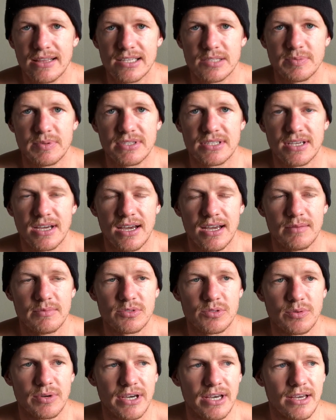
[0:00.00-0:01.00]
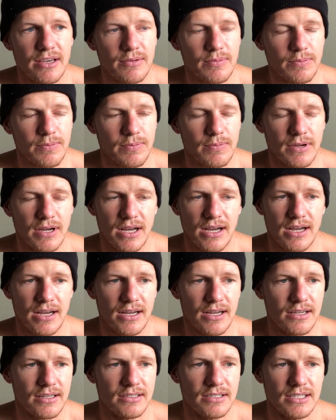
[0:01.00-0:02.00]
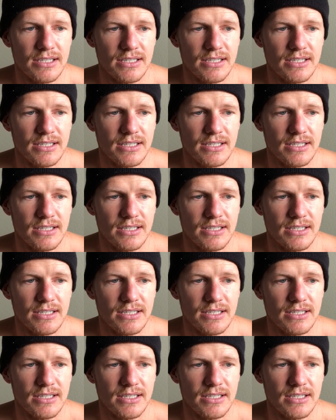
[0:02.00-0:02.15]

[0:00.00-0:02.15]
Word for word: there's been times where, uh,